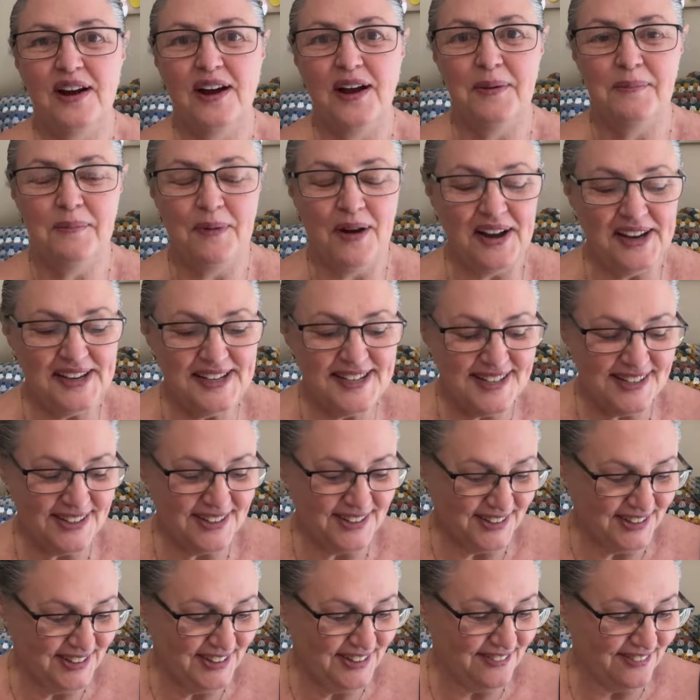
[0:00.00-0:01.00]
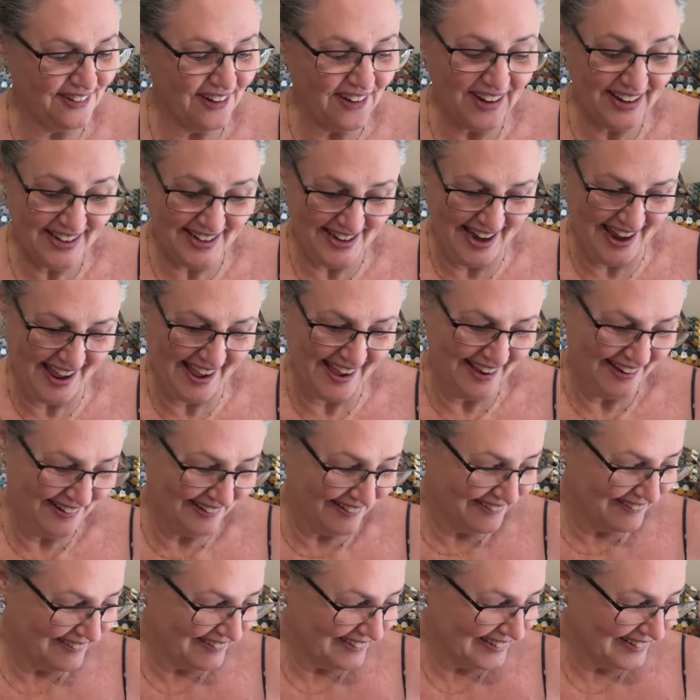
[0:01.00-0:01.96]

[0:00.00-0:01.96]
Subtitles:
I might tell you right now.